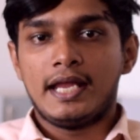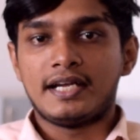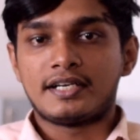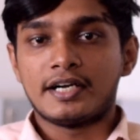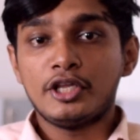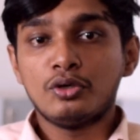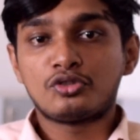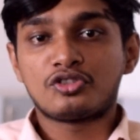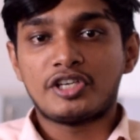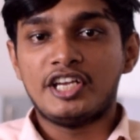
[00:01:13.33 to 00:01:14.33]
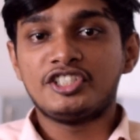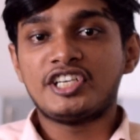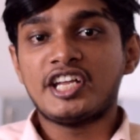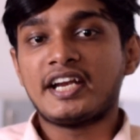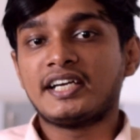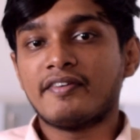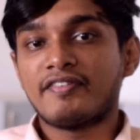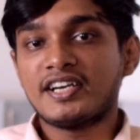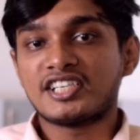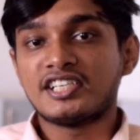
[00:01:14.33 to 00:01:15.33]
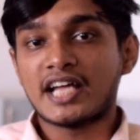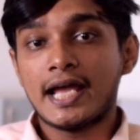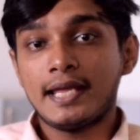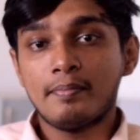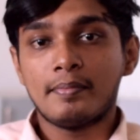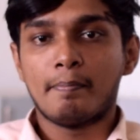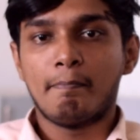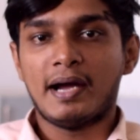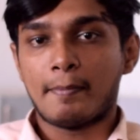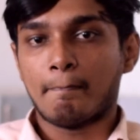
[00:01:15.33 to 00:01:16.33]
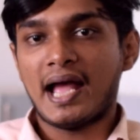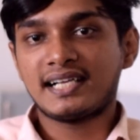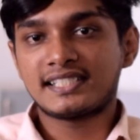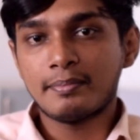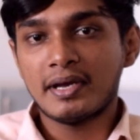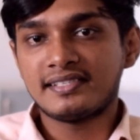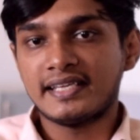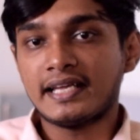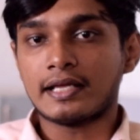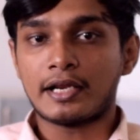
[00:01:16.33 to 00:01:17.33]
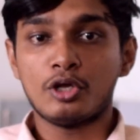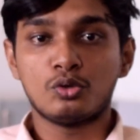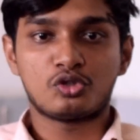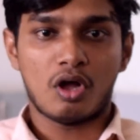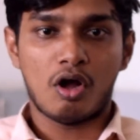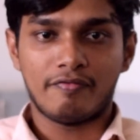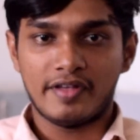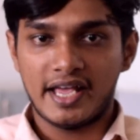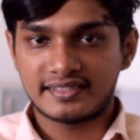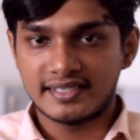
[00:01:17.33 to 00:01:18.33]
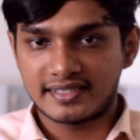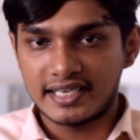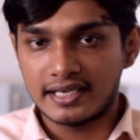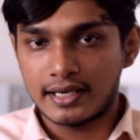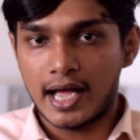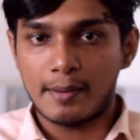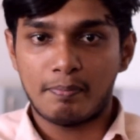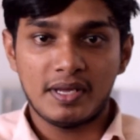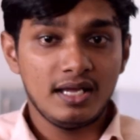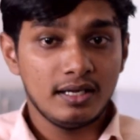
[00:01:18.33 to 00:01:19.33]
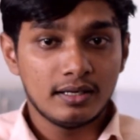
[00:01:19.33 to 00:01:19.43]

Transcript: It reduces engineering definition time by maximizing reuse of existing IP,